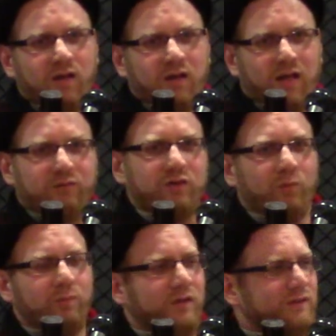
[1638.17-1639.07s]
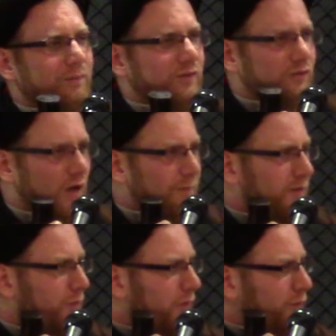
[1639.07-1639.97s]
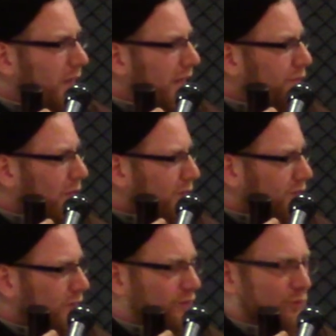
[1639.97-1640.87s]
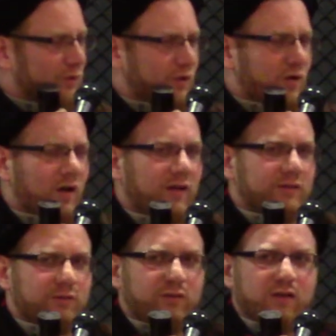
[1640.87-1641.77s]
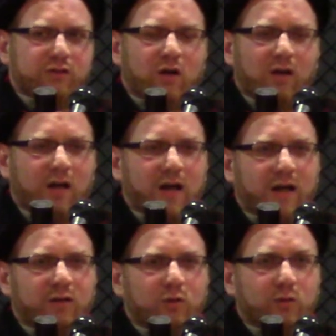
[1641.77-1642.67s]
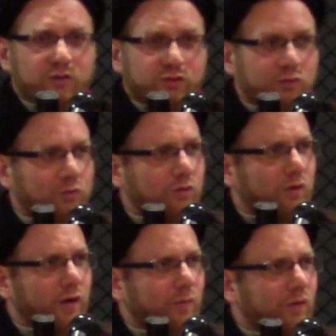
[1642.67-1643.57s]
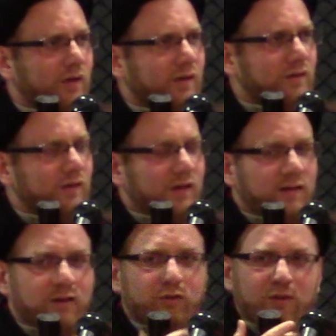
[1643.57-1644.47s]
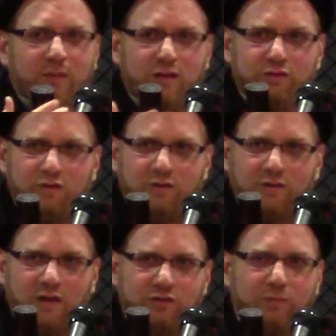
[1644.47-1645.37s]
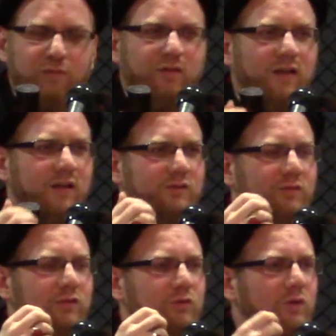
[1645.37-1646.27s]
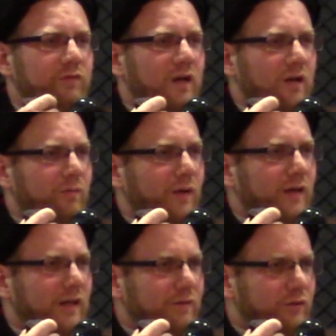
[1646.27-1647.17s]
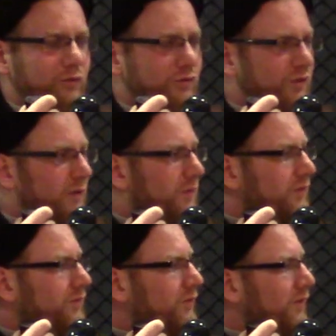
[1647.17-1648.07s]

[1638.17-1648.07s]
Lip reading: And if someone brings up this topic when you have conversations with your colleagues in French online or in school or at work, then you can mention that some of the leaders of the school of Al-Bayt have issued statements